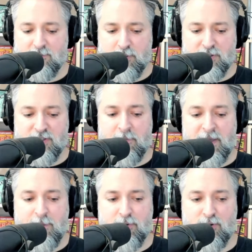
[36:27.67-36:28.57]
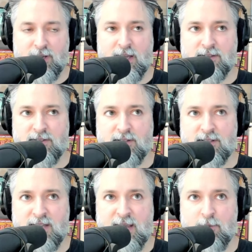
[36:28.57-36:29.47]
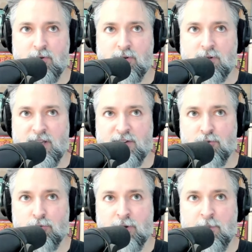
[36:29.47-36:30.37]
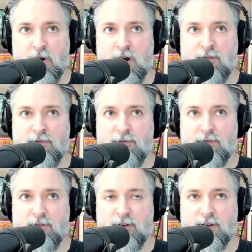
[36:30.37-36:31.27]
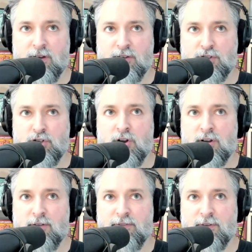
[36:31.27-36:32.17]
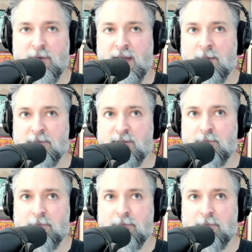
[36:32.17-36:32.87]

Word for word: put the paper against the table and rip off a chunk of the